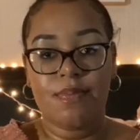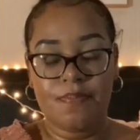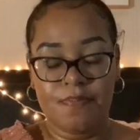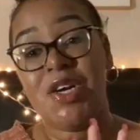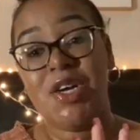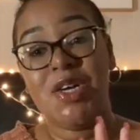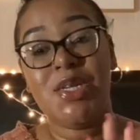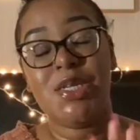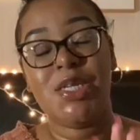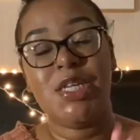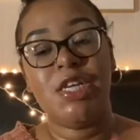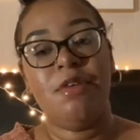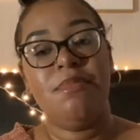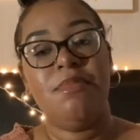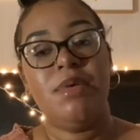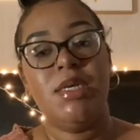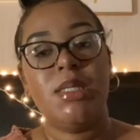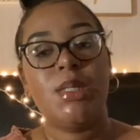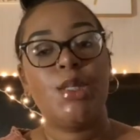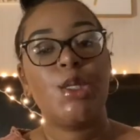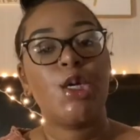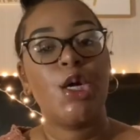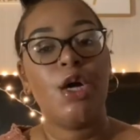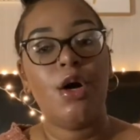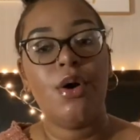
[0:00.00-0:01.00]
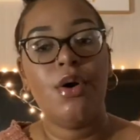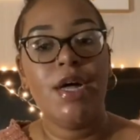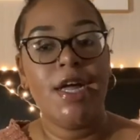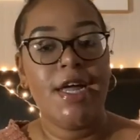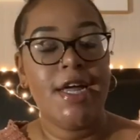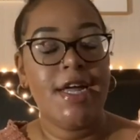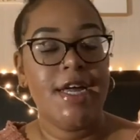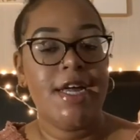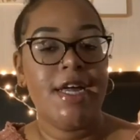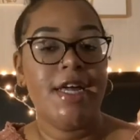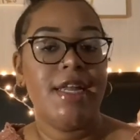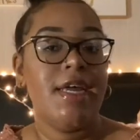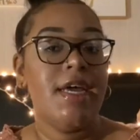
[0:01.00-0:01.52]
Third tip is to go
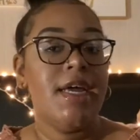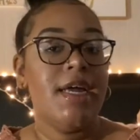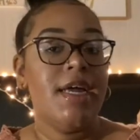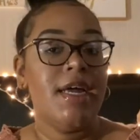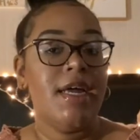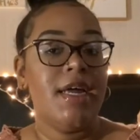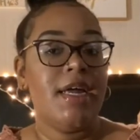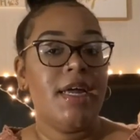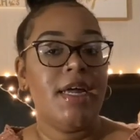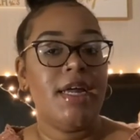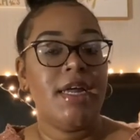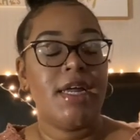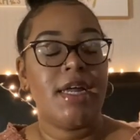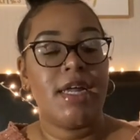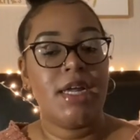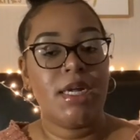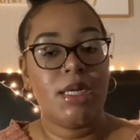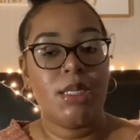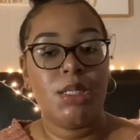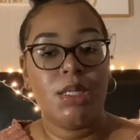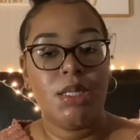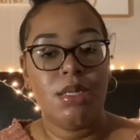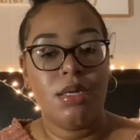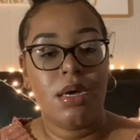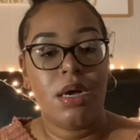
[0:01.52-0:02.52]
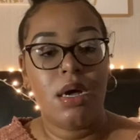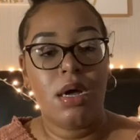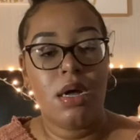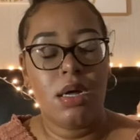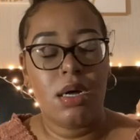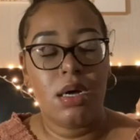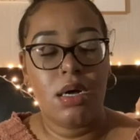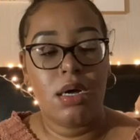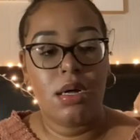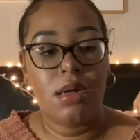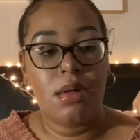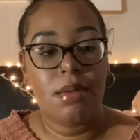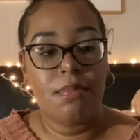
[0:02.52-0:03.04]
ahead and get
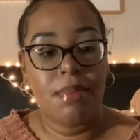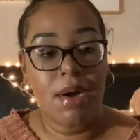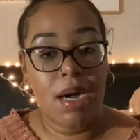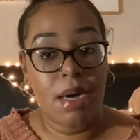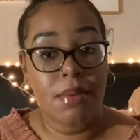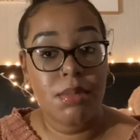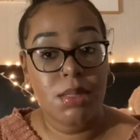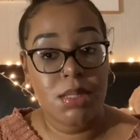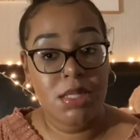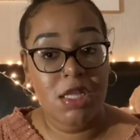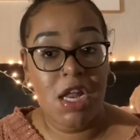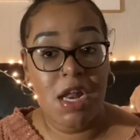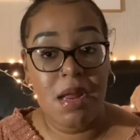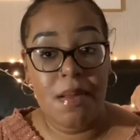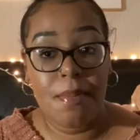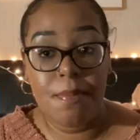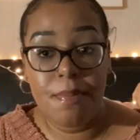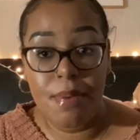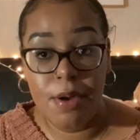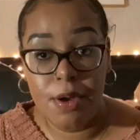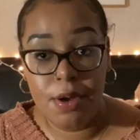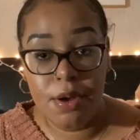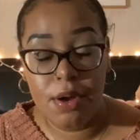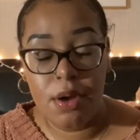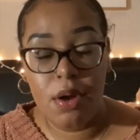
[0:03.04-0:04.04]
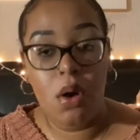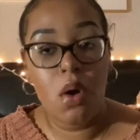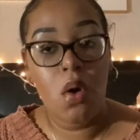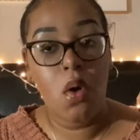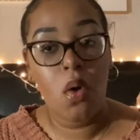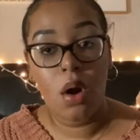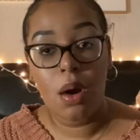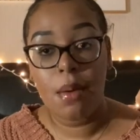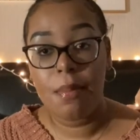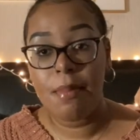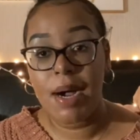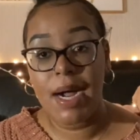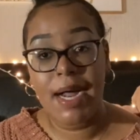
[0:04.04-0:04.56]
a Bible study book,
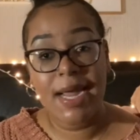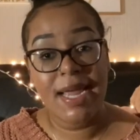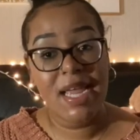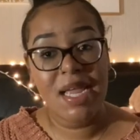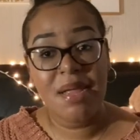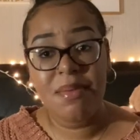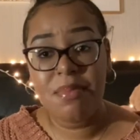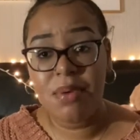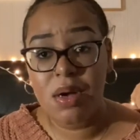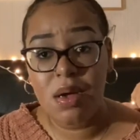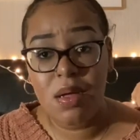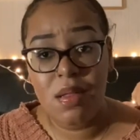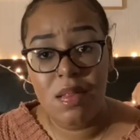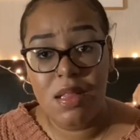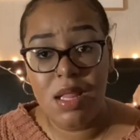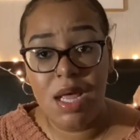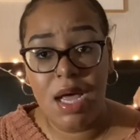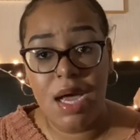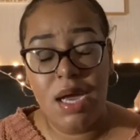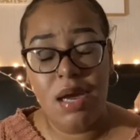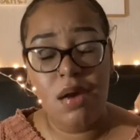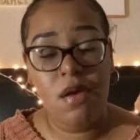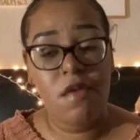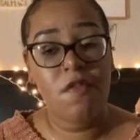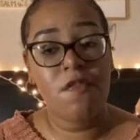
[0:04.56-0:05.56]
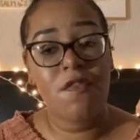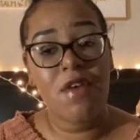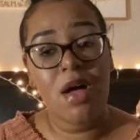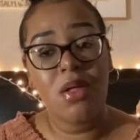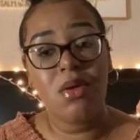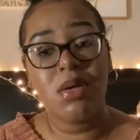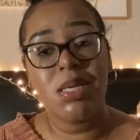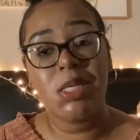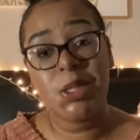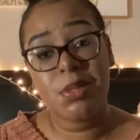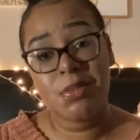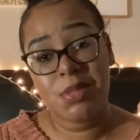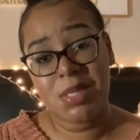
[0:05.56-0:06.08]
or buy an ebook online, or follow
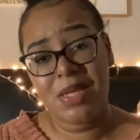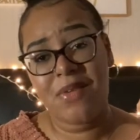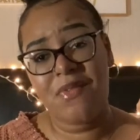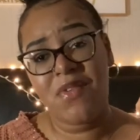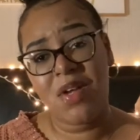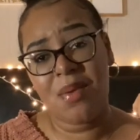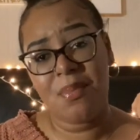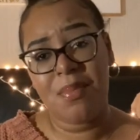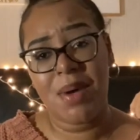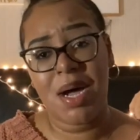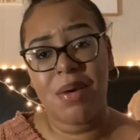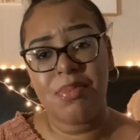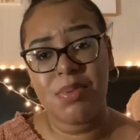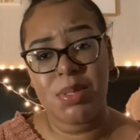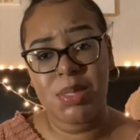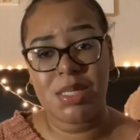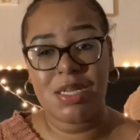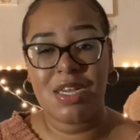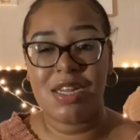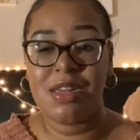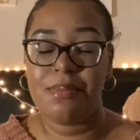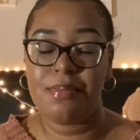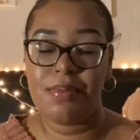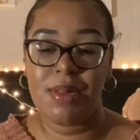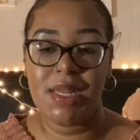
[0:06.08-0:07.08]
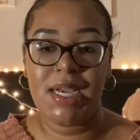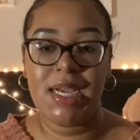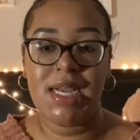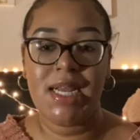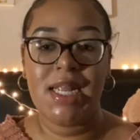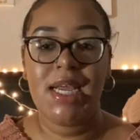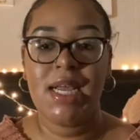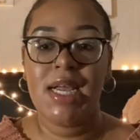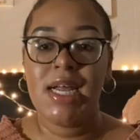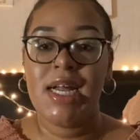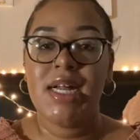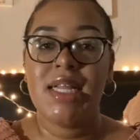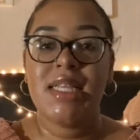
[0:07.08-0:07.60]
a specific Bible study plan
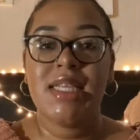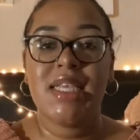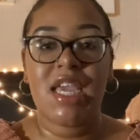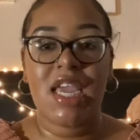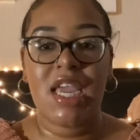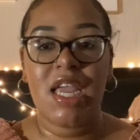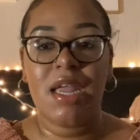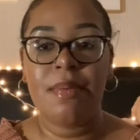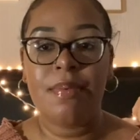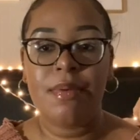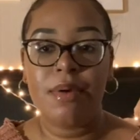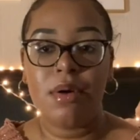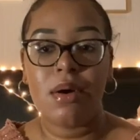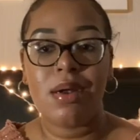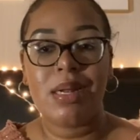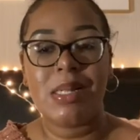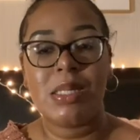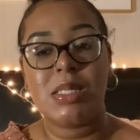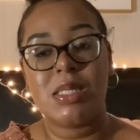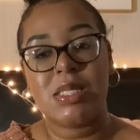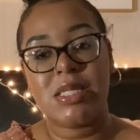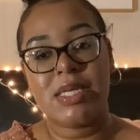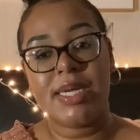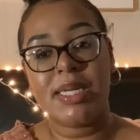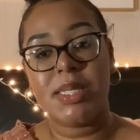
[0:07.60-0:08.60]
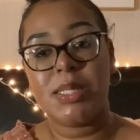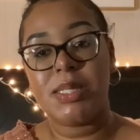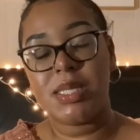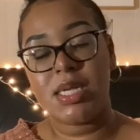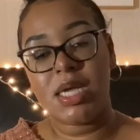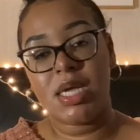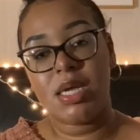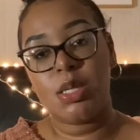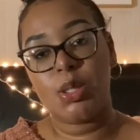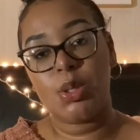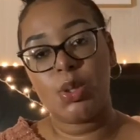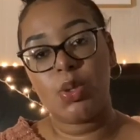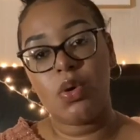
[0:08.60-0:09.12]
to keep you on a set
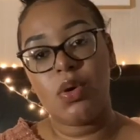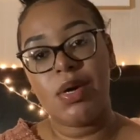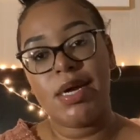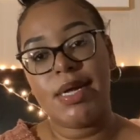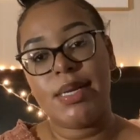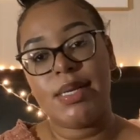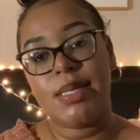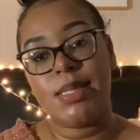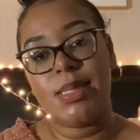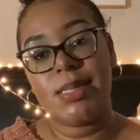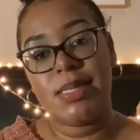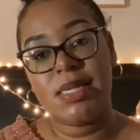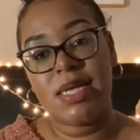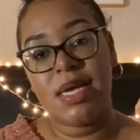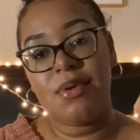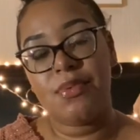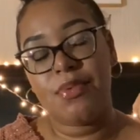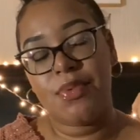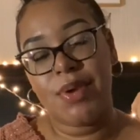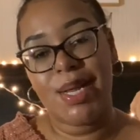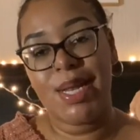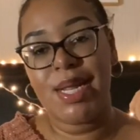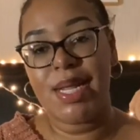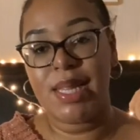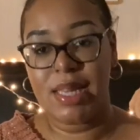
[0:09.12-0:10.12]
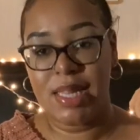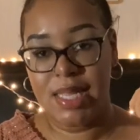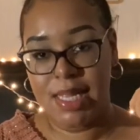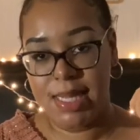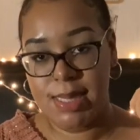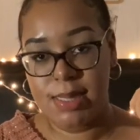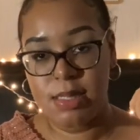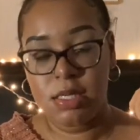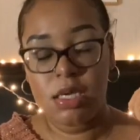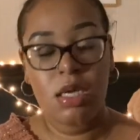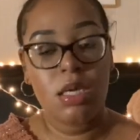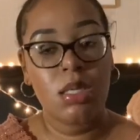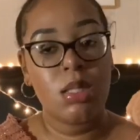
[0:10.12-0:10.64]
schedule and a set reading
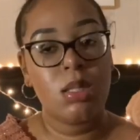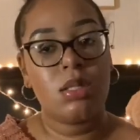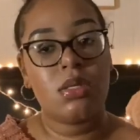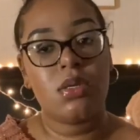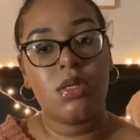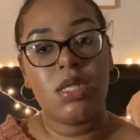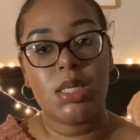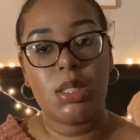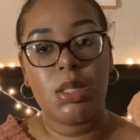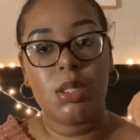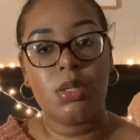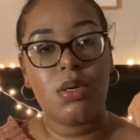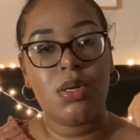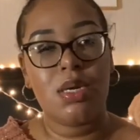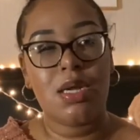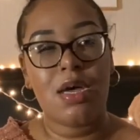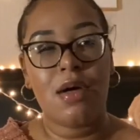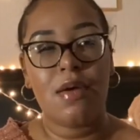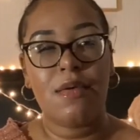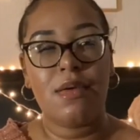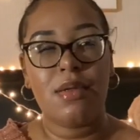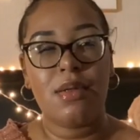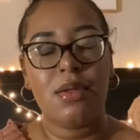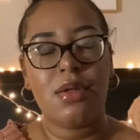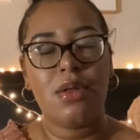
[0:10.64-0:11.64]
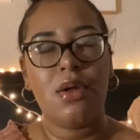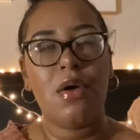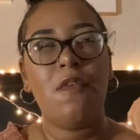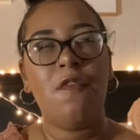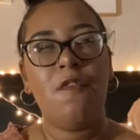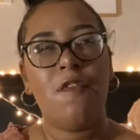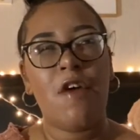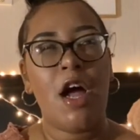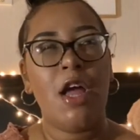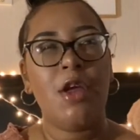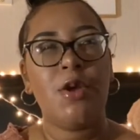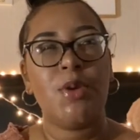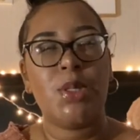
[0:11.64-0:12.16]
list, so that you don't
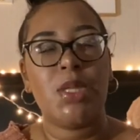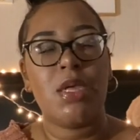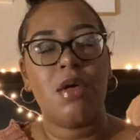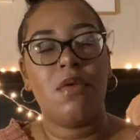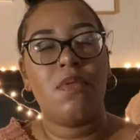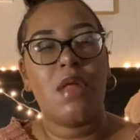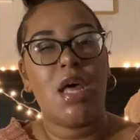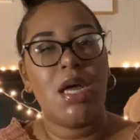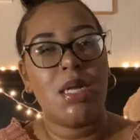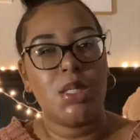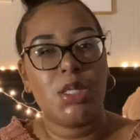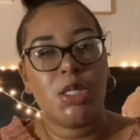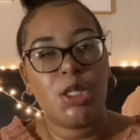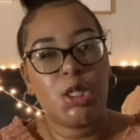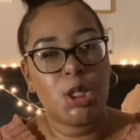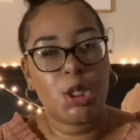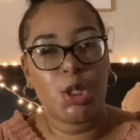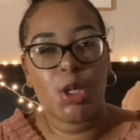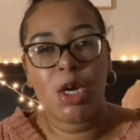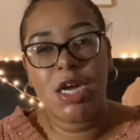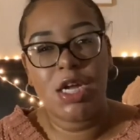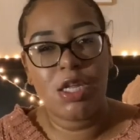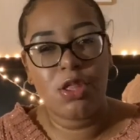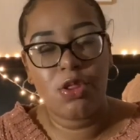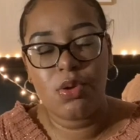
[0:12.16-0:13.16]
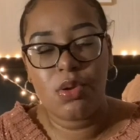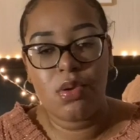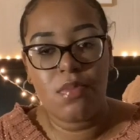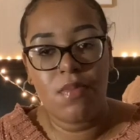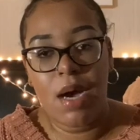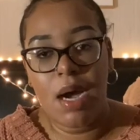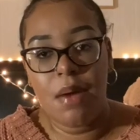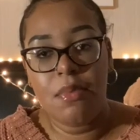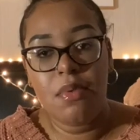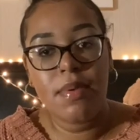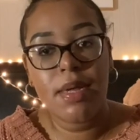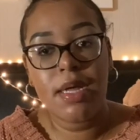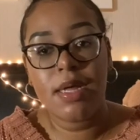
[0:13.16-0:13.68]
find yourself like just straying through the
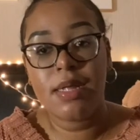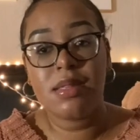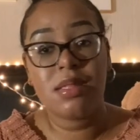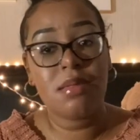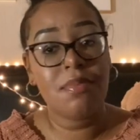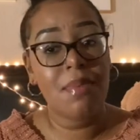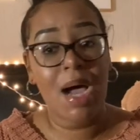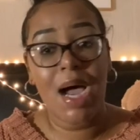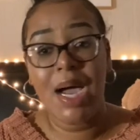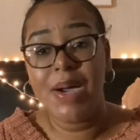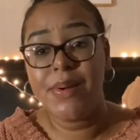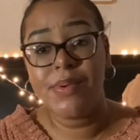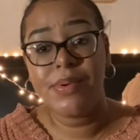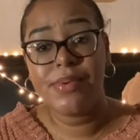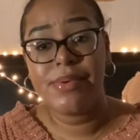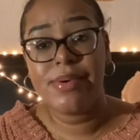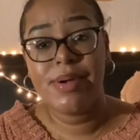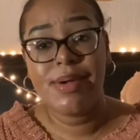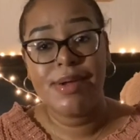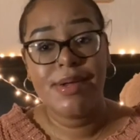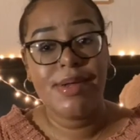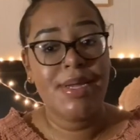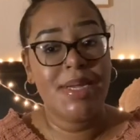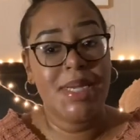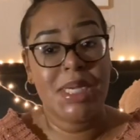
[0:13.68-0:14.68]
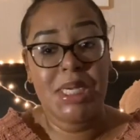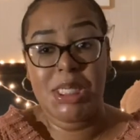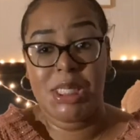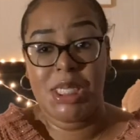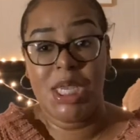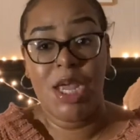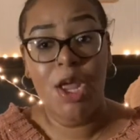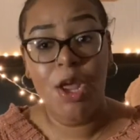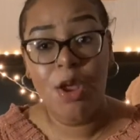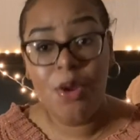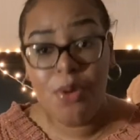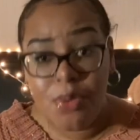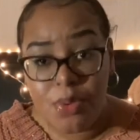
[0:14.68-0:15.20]
Bible, because the Bible is
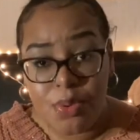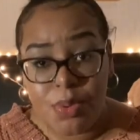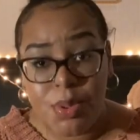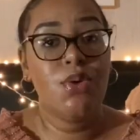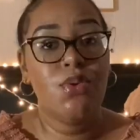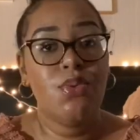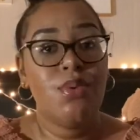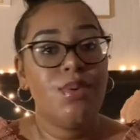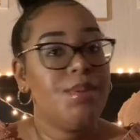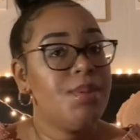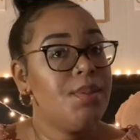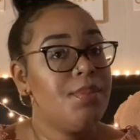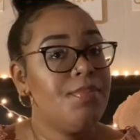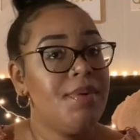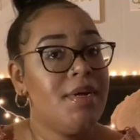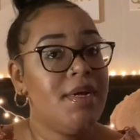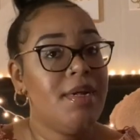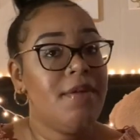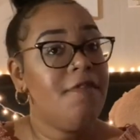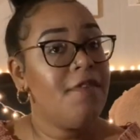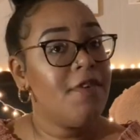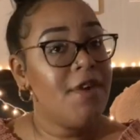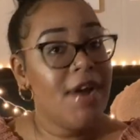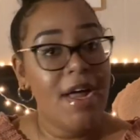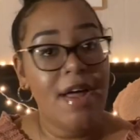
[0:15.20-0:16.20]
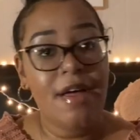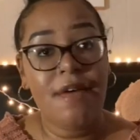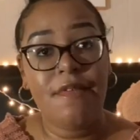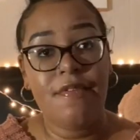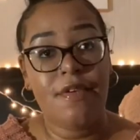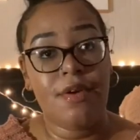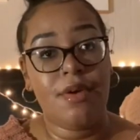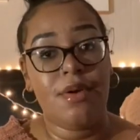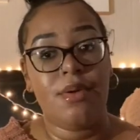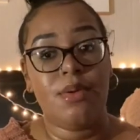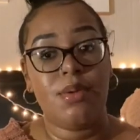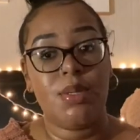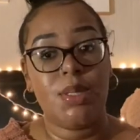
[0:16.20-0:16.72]
huge. You will spend
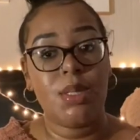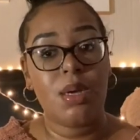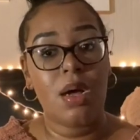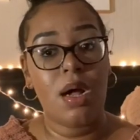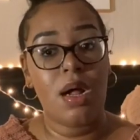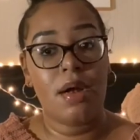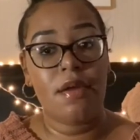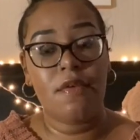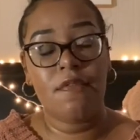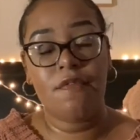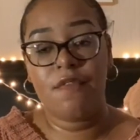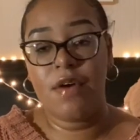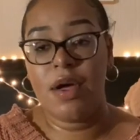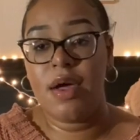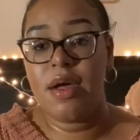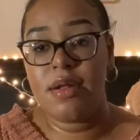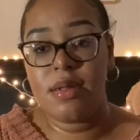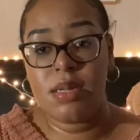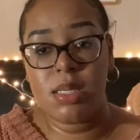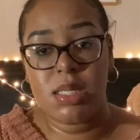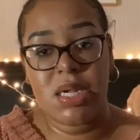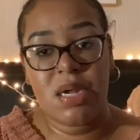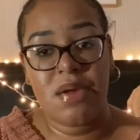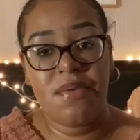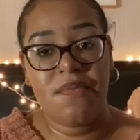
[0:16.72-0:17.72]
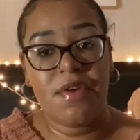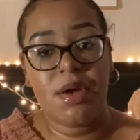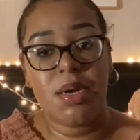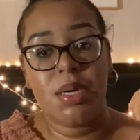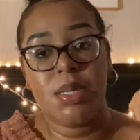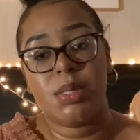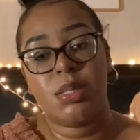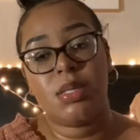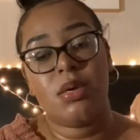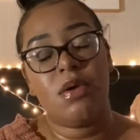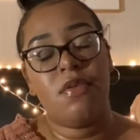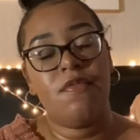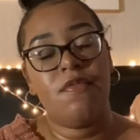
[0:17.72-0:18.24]
forever trying to find a certain verse or